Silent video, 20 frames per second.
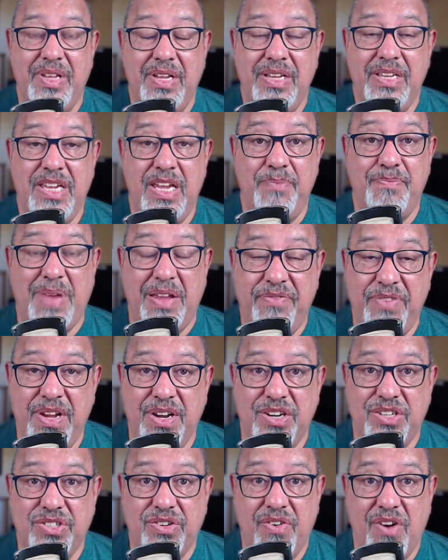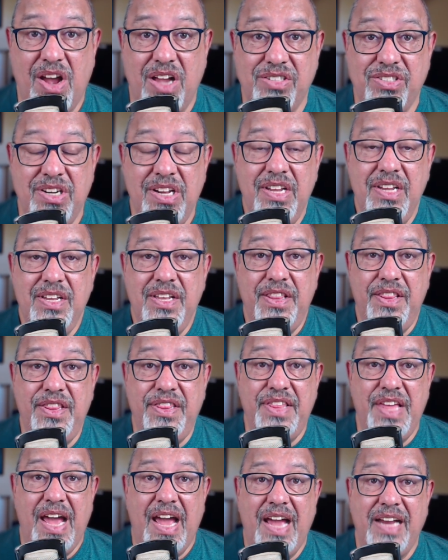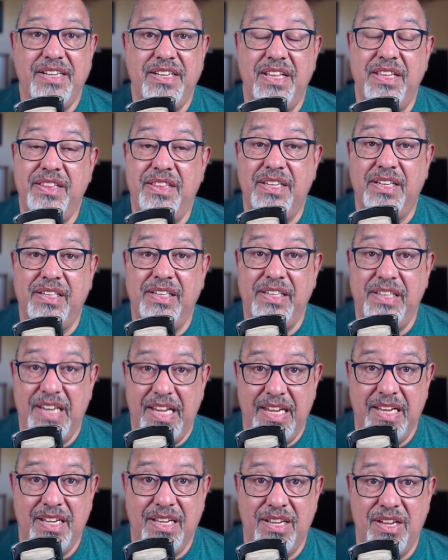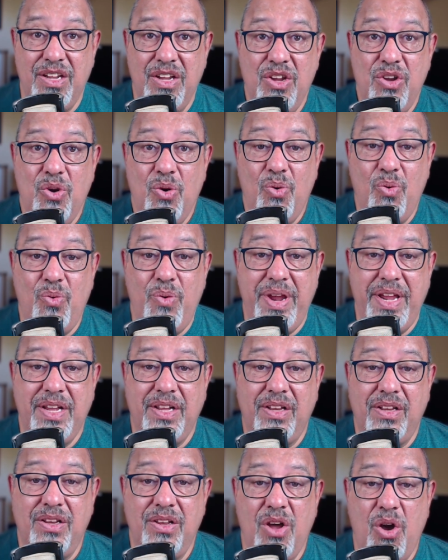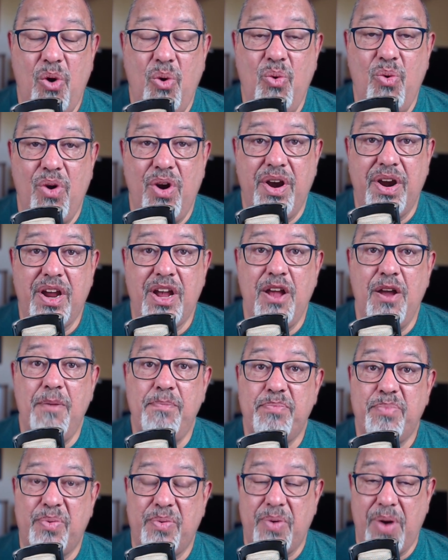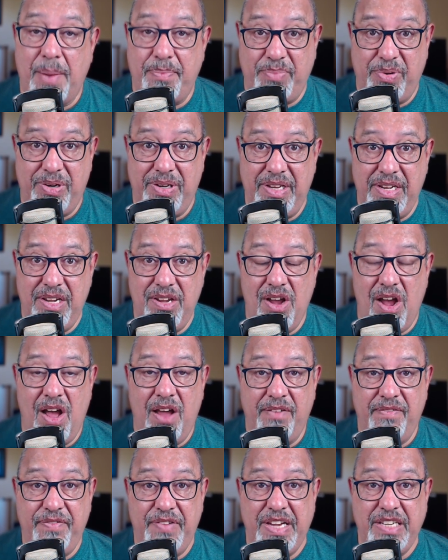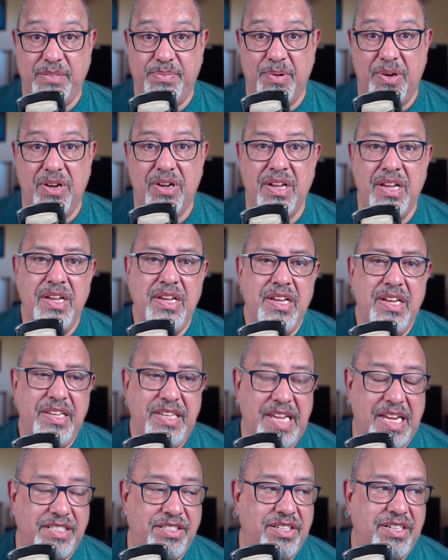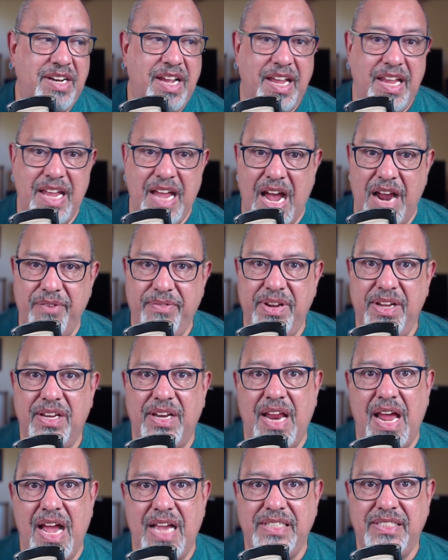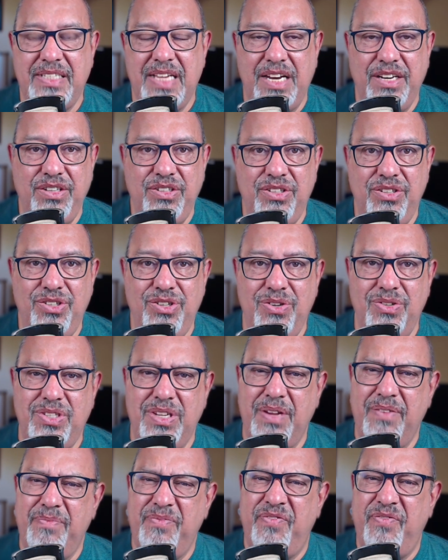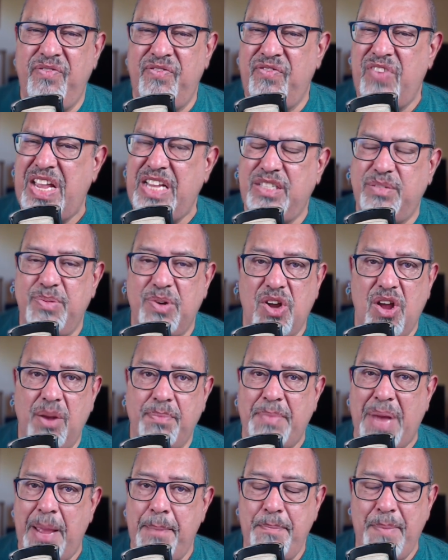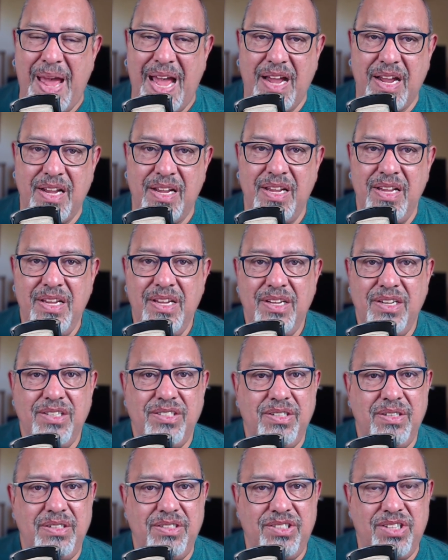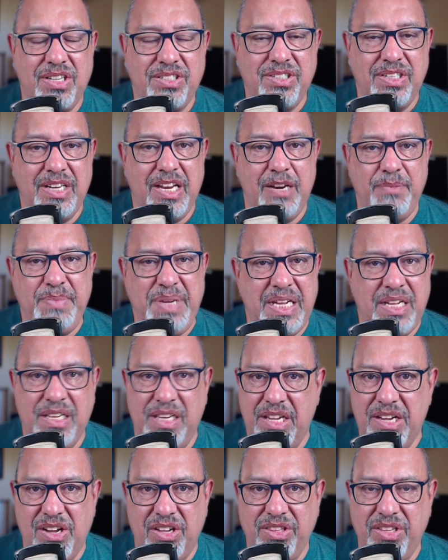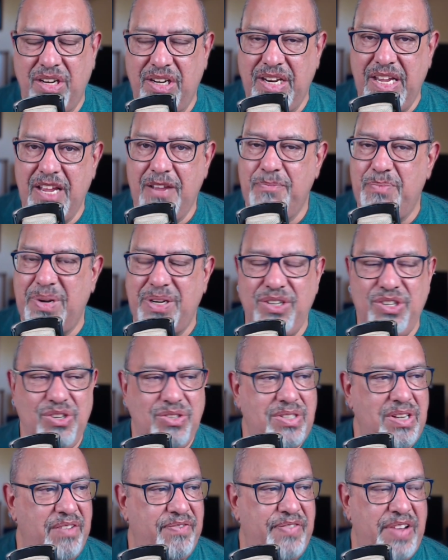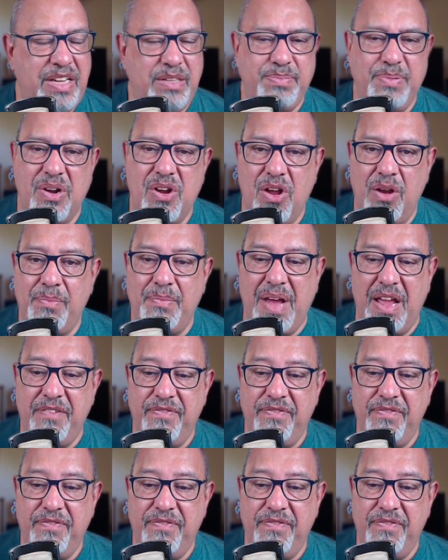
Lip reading: keep my fingers crossed, that the link will work properly on Facebook. Yesterday, I realized that using Facebook on my Mac doesn't let me click on the link, but using Facebook on my